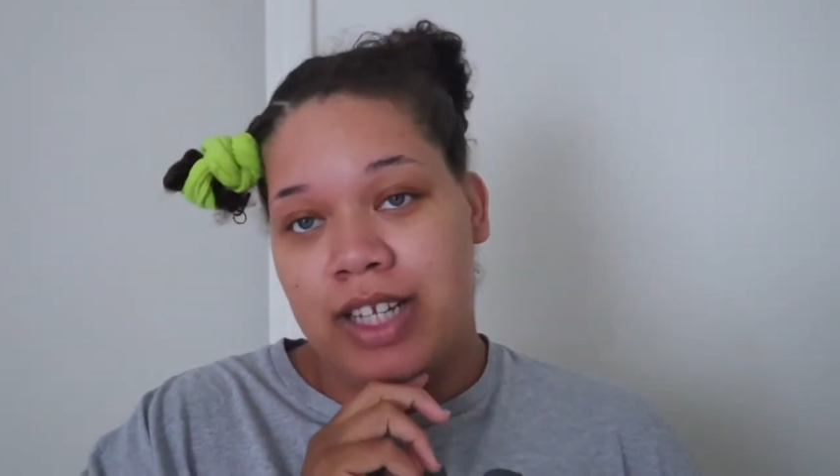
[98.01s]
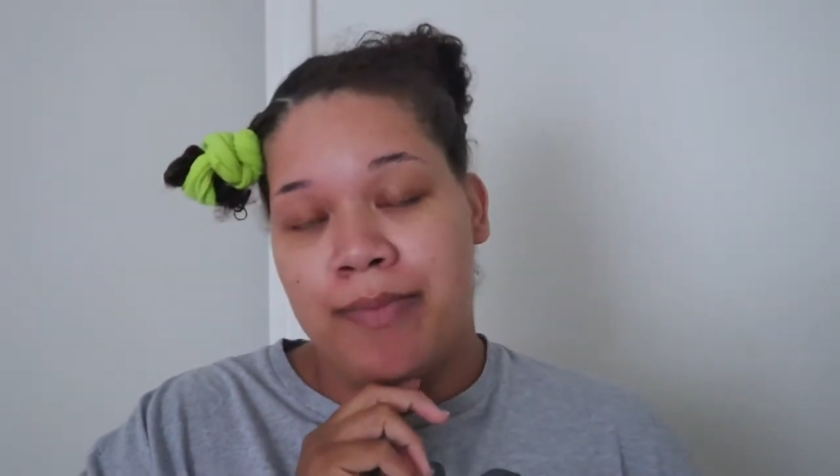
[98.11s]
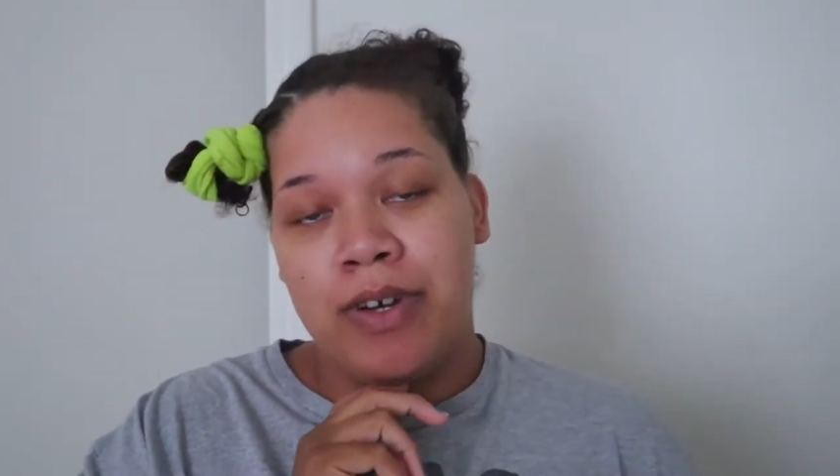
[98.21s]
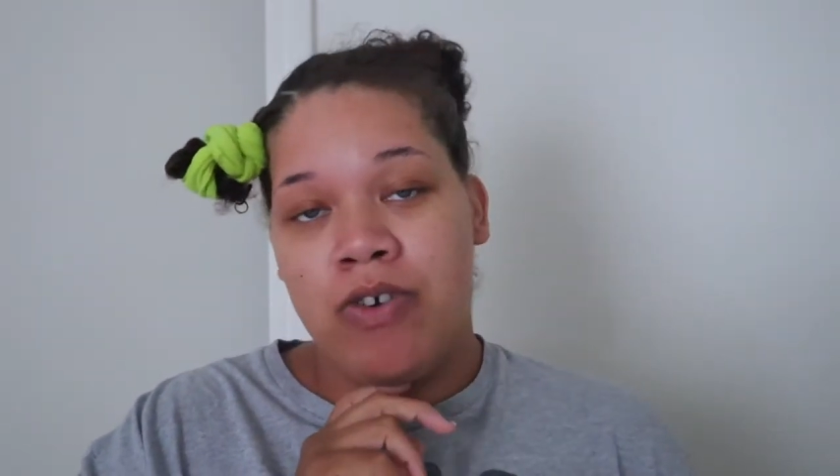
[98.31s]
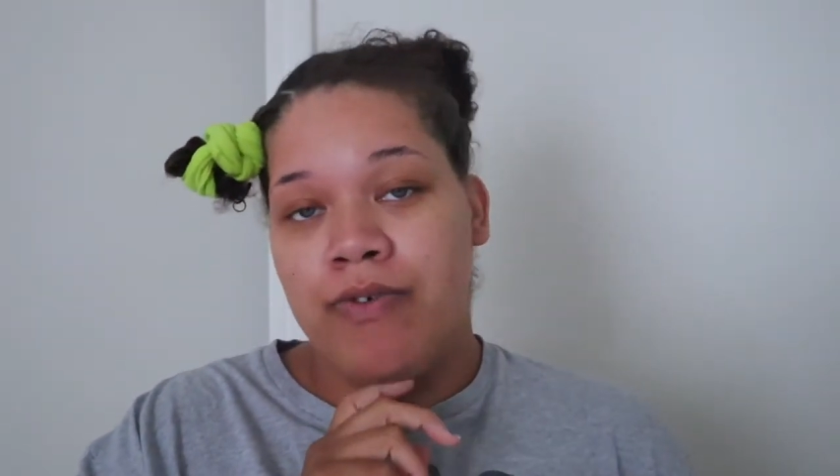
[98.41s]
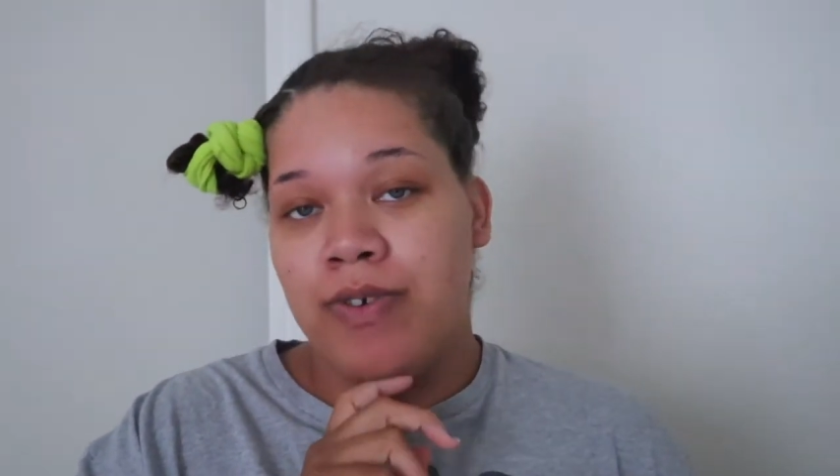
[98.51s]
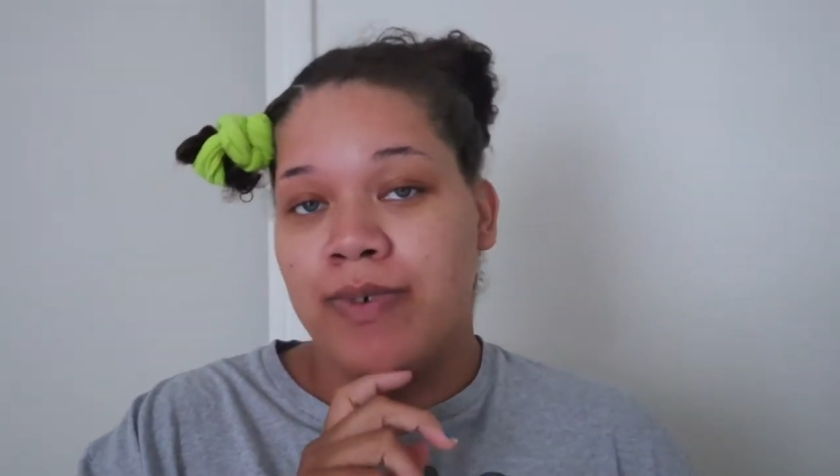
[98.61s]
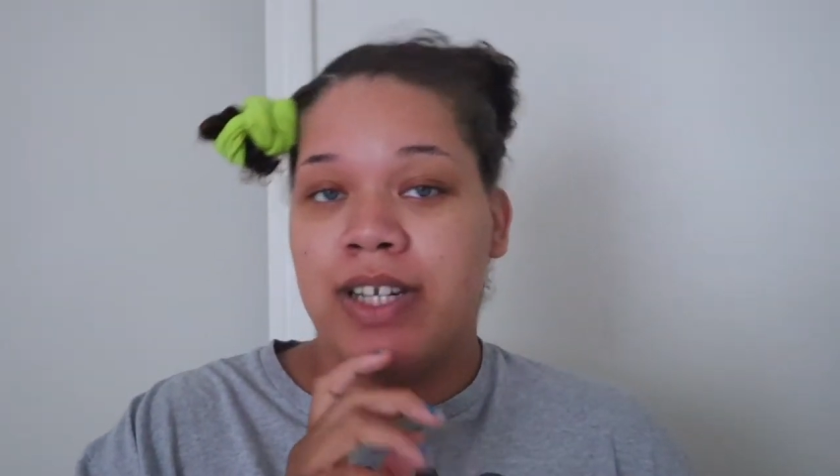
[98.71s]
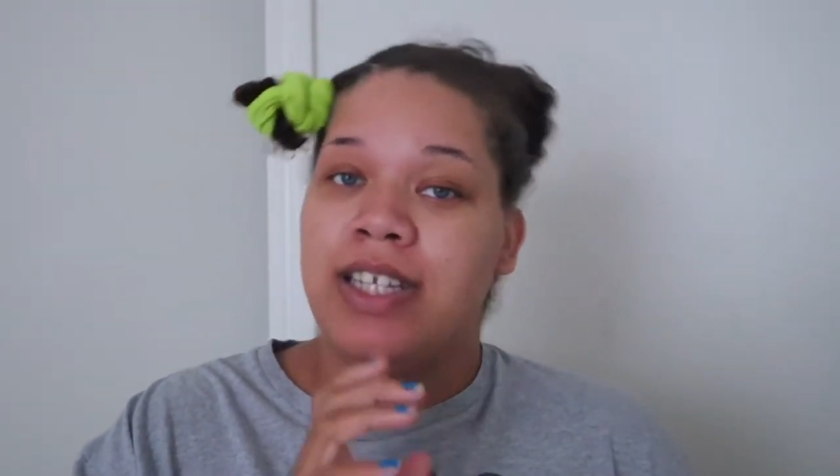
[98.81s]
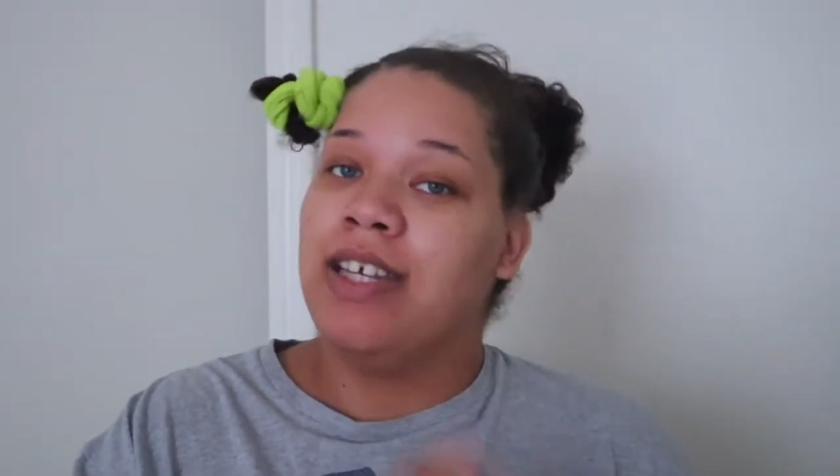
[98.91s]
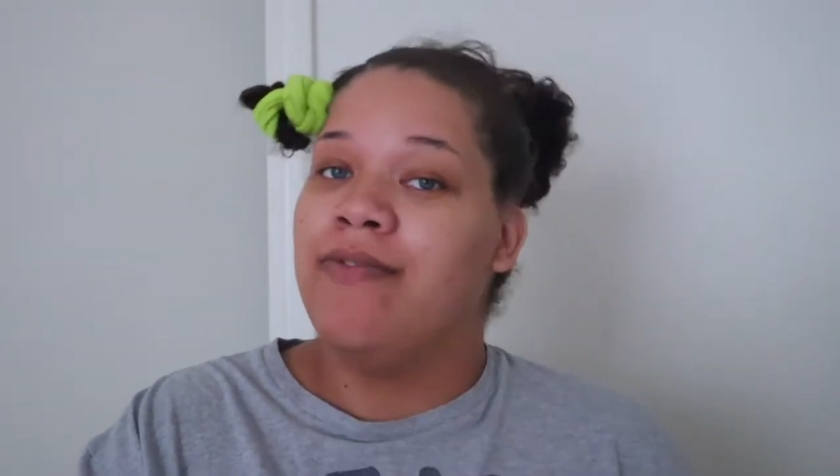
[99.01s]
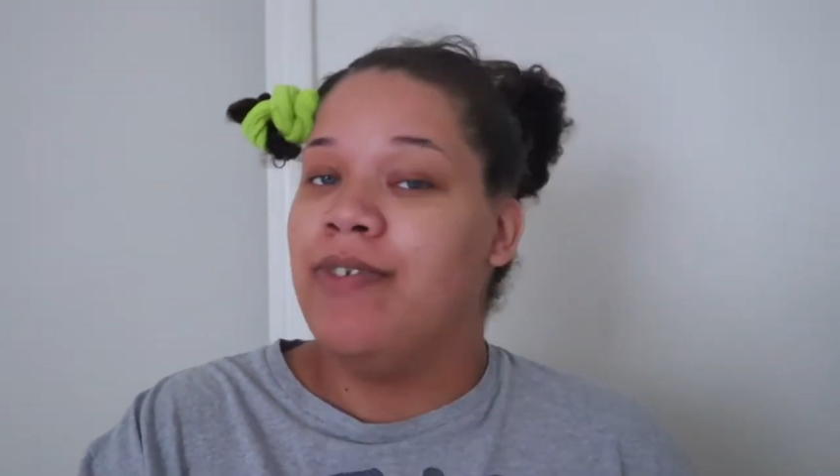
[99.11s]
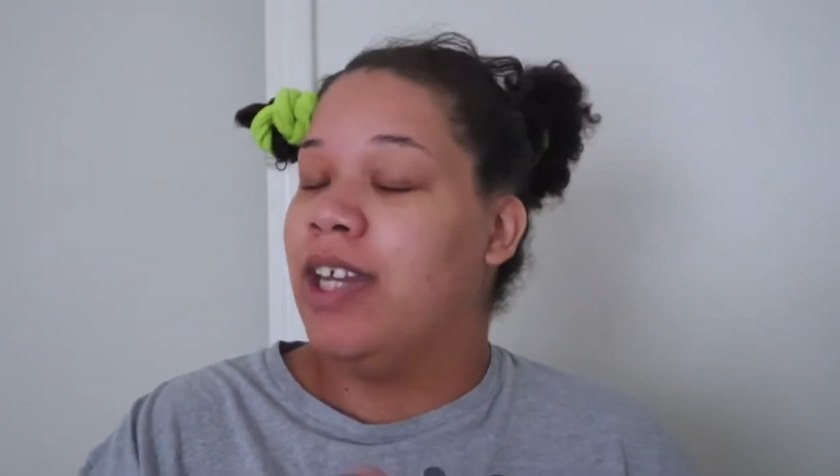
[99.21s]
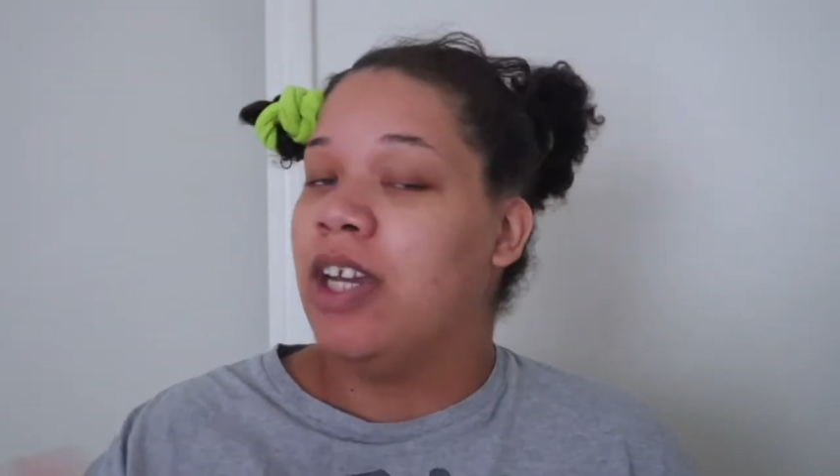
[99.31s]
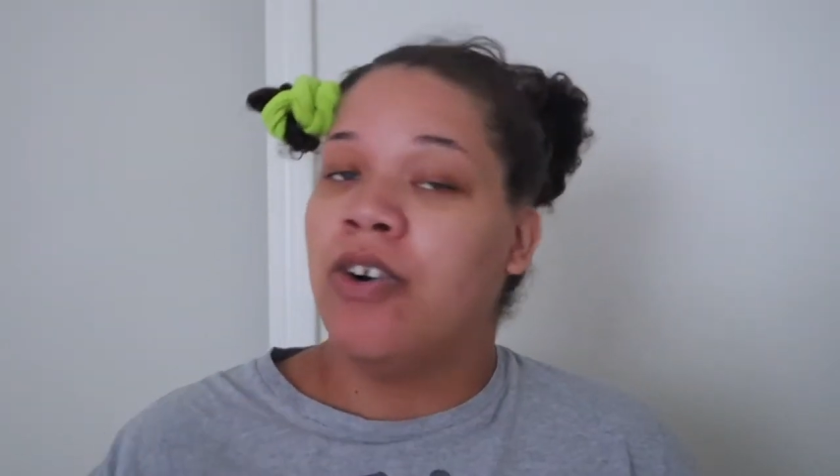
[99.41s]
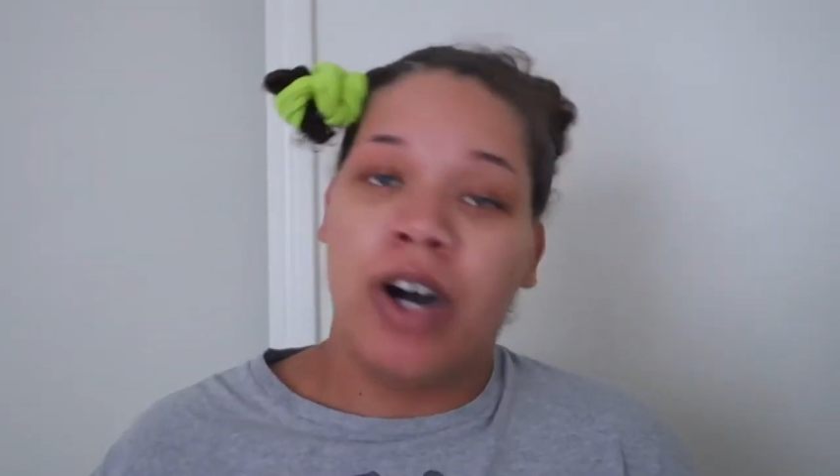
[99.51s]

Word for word: Let me know if you want to see a video